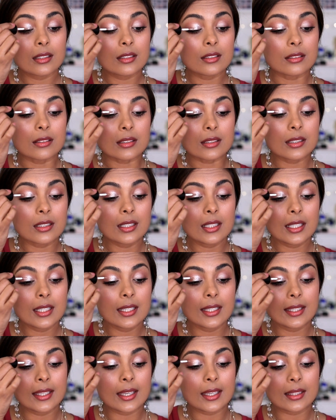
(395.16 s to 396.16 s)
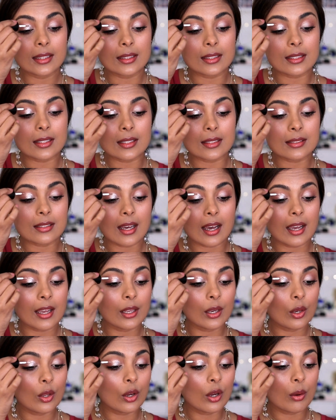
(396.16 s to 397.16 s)
to really get this
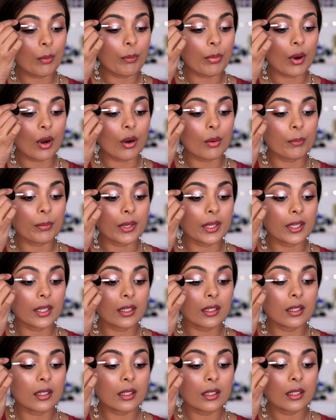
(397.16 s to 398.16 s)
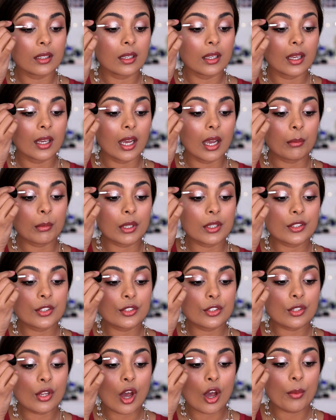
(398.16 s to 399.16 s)
eye look popping. I'm gonna
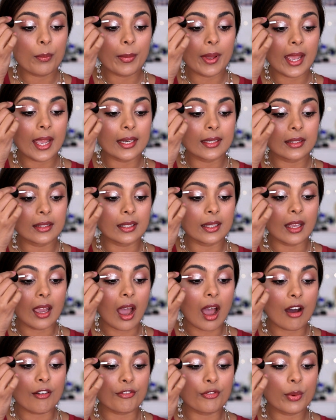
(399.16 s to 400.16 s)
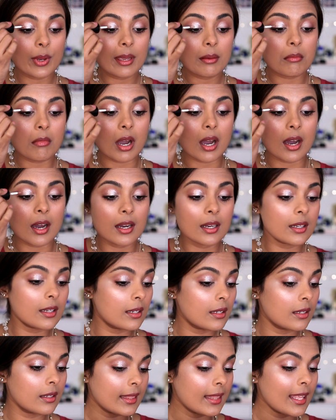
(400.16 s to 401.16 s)
stop at the halfway
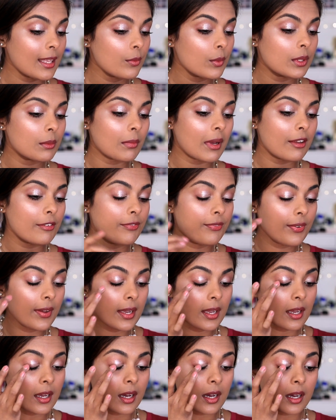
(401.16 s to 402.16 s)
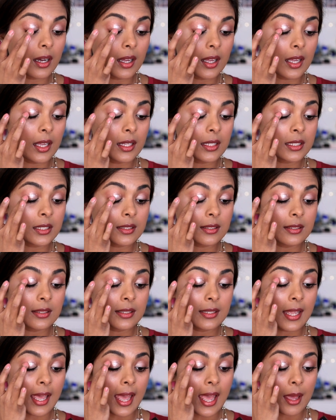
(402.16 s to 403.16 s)
mark and then with my finger just
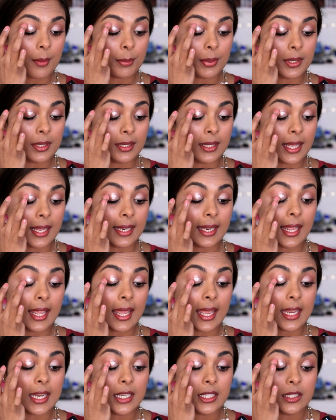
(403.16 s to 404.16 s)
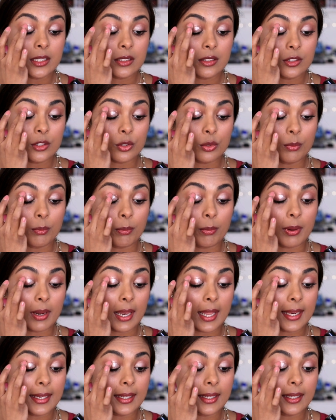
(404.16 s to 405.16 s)
tap in that edge to
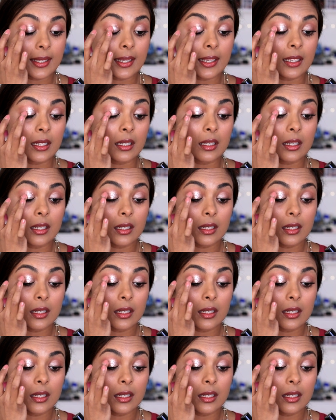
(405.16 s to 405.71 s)
blend it in.